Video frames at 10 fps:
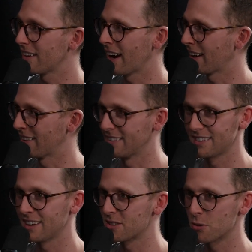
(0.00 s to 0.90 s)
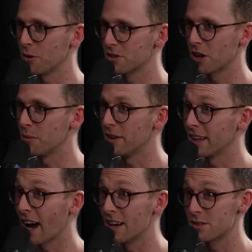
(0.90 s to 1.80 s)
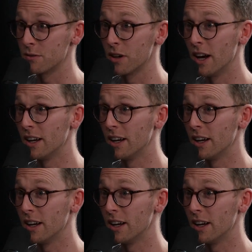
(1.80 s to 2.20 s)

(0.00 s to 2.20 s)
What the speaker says: and it's almost going to be the case of